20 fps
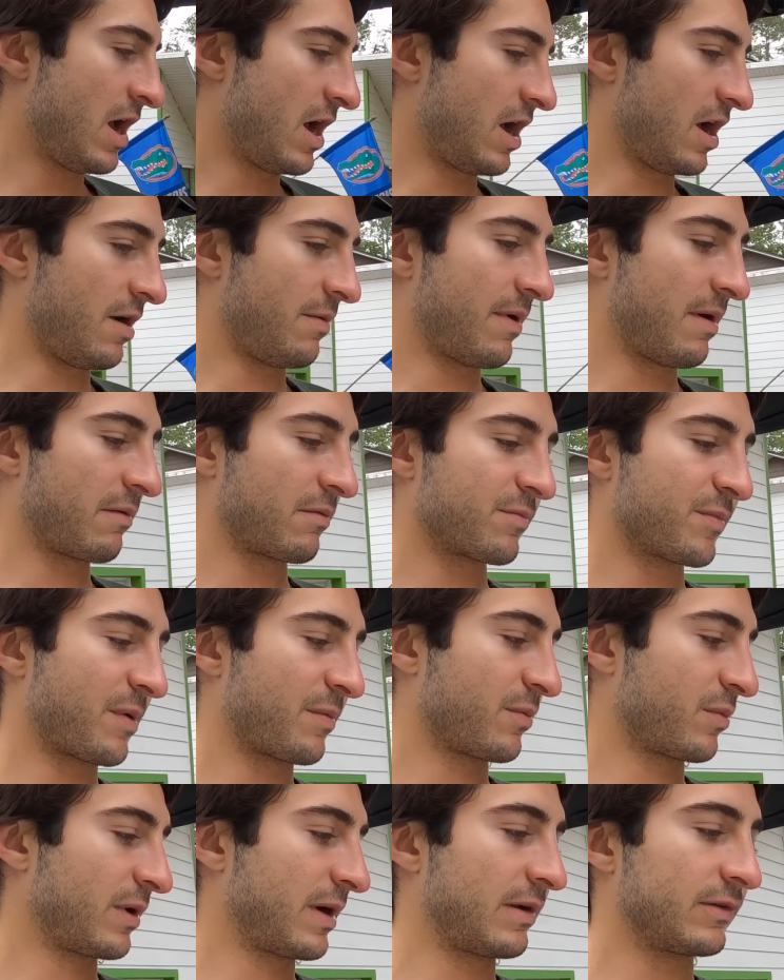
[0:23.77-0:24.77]
I
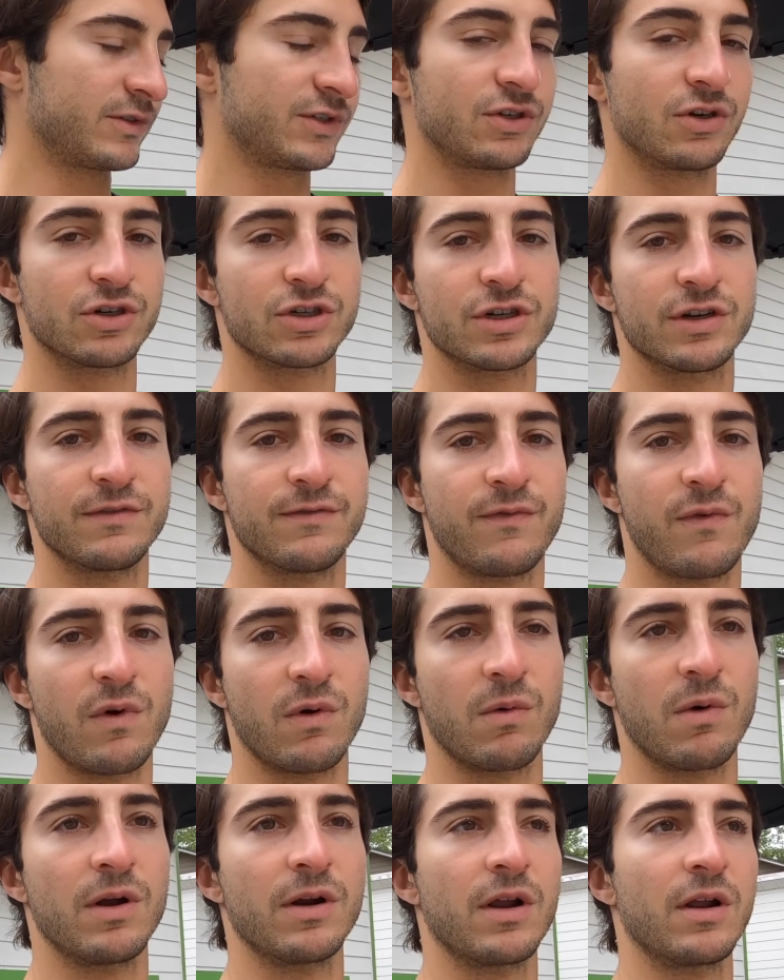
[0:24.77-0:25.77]
remember when I was searching
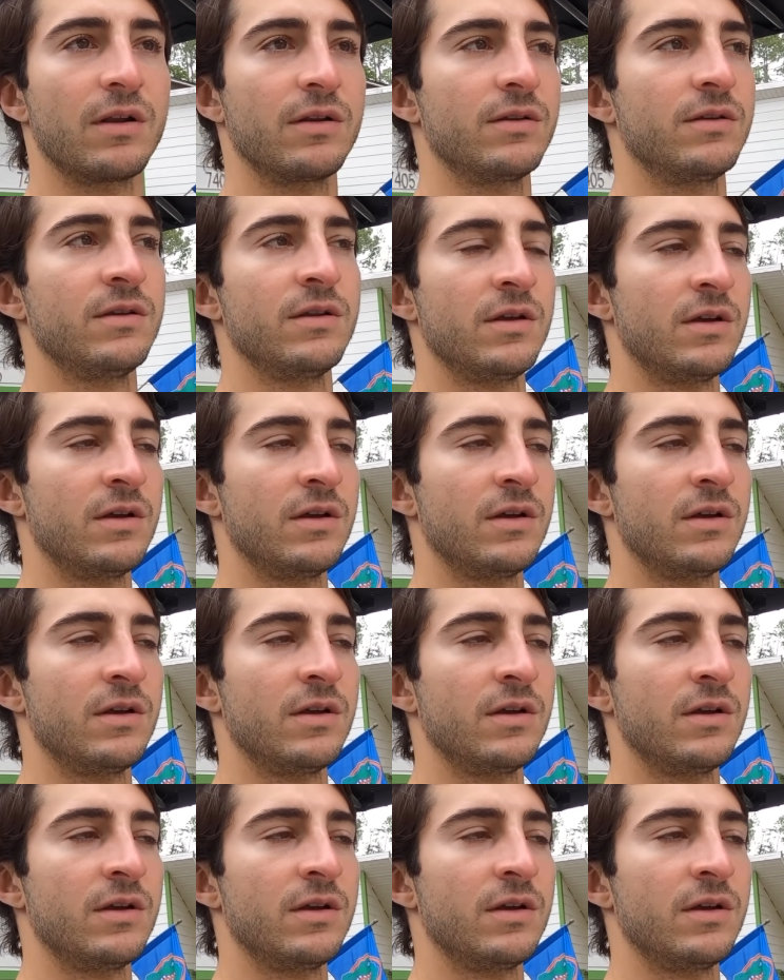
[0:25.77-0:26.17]
for one